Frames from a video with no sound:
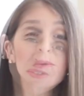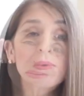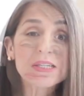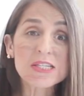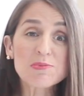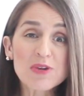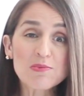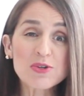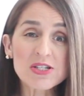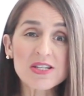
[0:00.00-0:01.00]
My tip
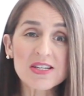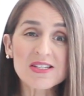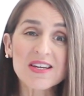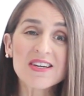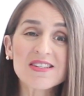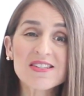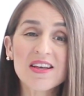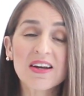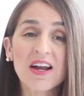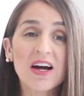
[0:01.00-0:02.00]
number six is
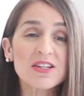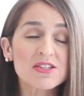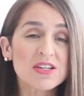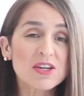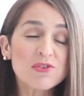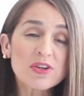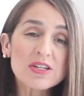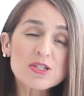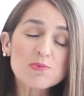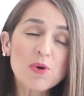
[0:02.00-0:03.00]
that if it
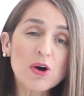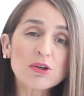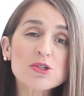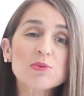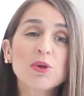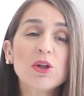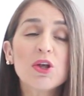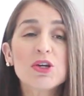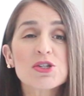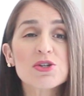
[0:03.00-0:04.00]
is possible
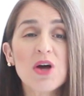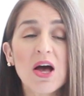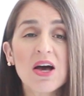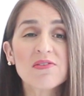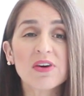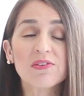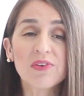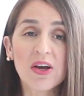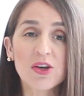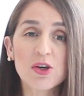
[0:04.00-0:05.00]
to have a
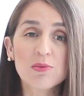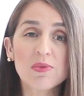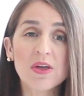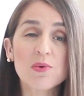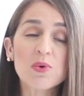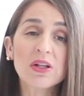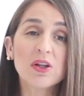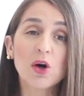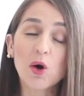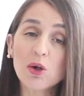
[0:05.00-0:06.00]
vacuum that
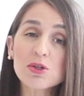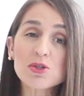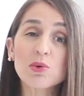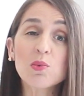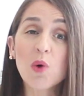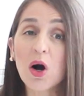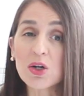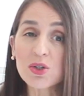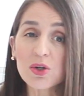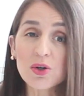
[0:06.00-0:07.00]
will also
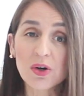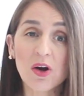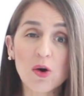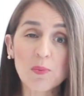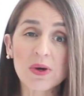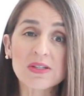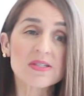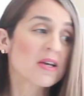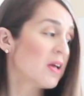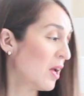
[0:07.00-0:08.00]
wash your
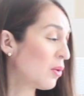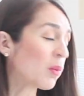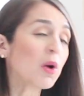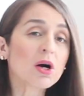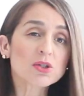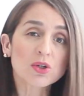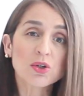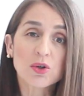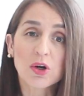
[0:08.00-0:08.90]
carpets and wash your